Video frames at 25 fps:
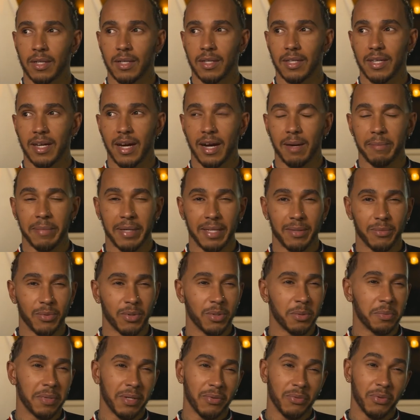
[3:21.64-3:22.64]
Yeah, I mean,
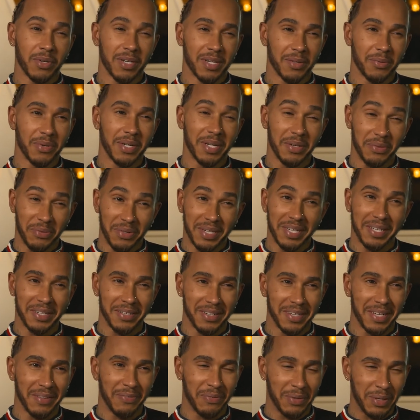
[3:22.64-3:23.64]
we'll be really, really, really
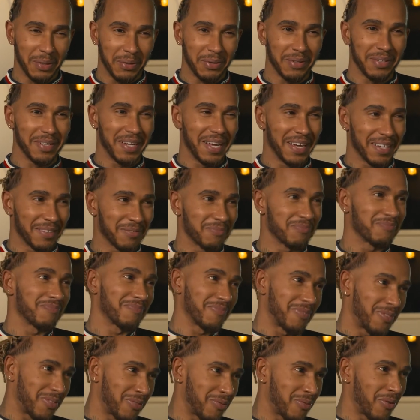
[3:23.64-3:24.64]
good if we were like
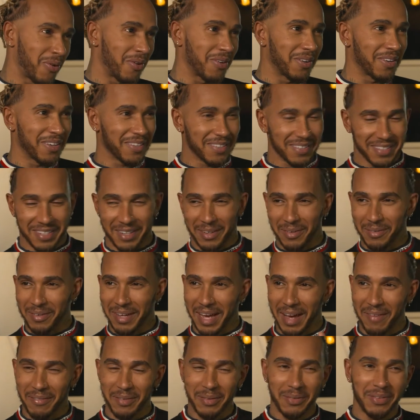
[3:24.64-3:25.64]
throwing, you know,
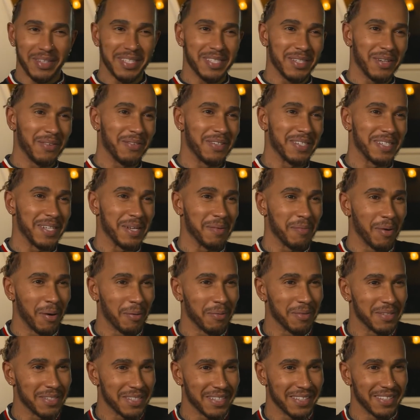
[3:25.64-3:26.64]
having all these oversteer
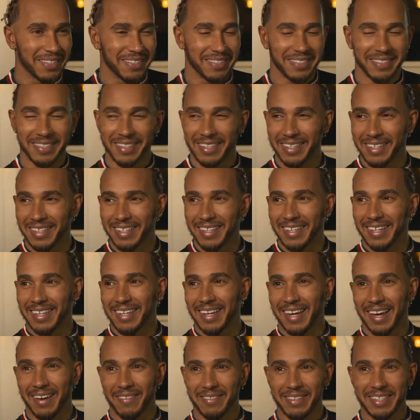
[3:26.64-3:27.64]
moments and
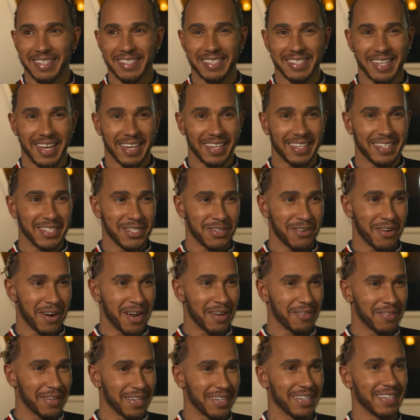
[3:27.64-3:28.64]
having this tacky
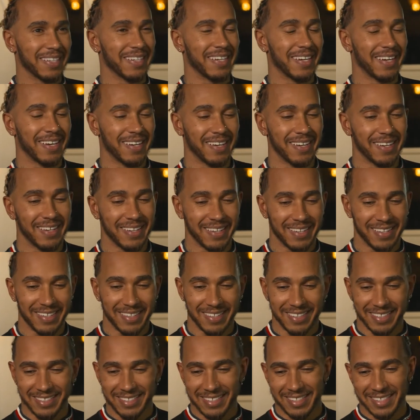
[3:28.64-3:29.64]
driving
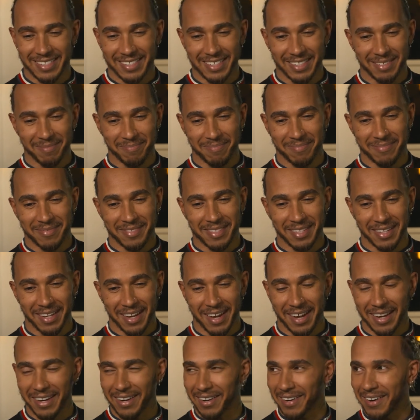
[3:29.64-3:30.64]
just to
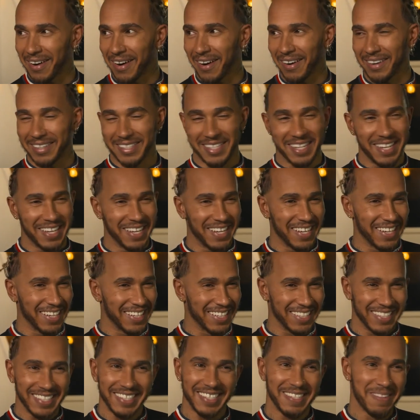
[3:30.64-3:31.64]
hide our cards.
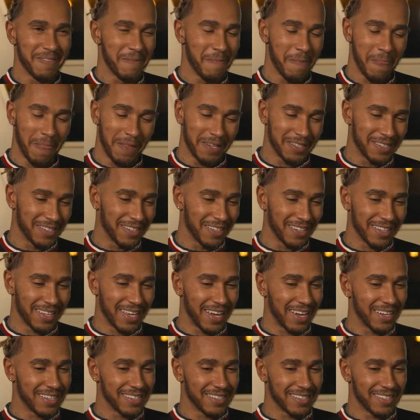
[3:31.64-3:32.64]
That's not the
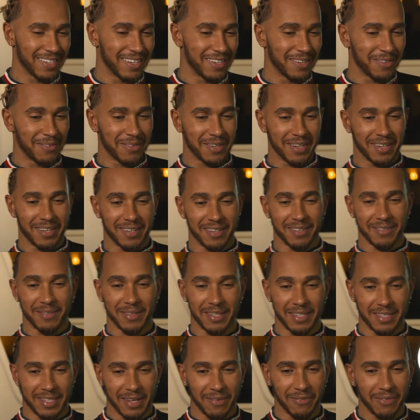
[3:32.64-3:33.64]
case. No, we
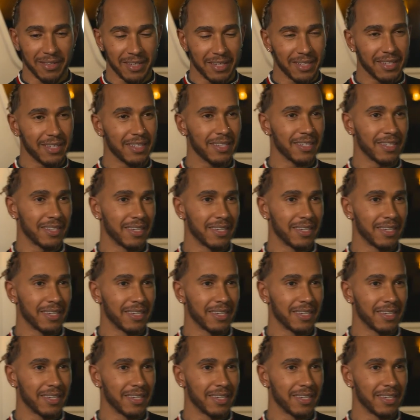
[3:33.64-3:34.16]
definitely